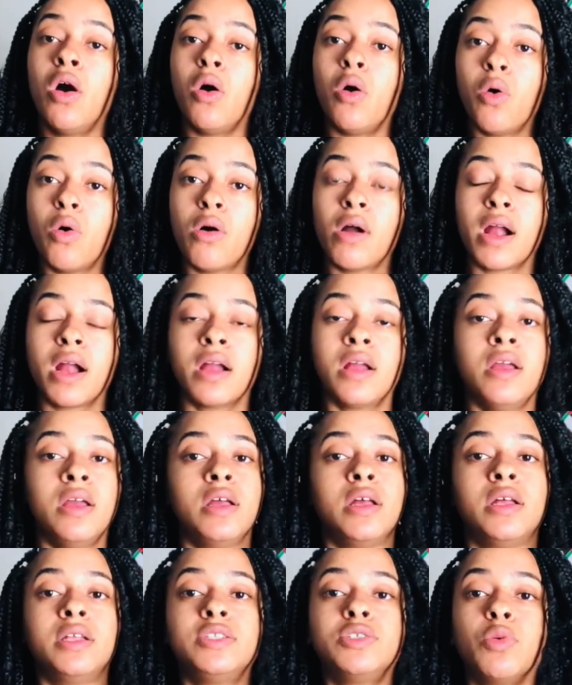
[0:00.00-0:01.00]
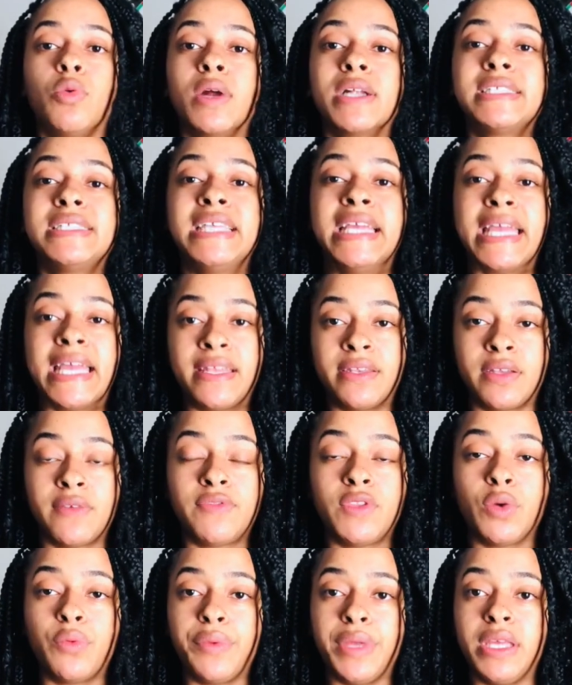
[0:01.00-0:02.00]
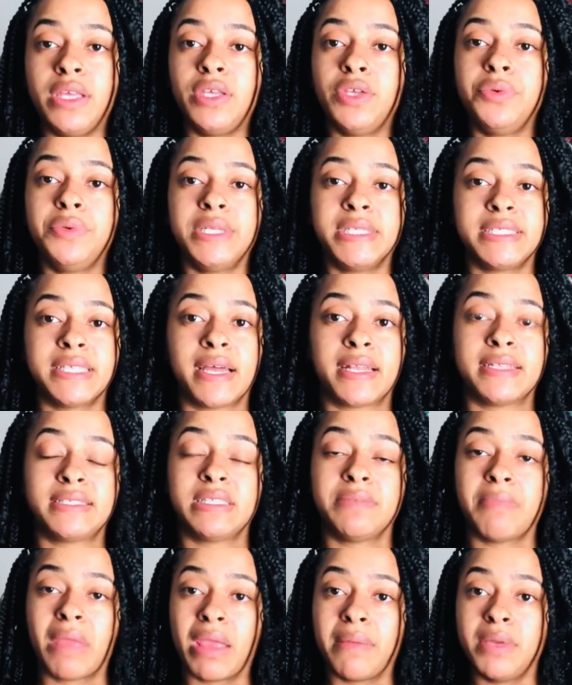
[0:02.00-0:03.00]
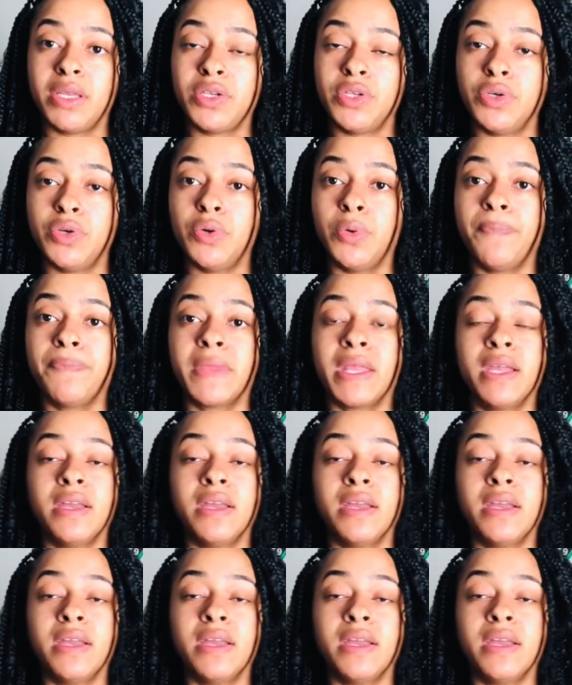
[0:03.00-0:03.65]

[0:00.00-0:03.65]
or towards the end of the week, you decided to maybe do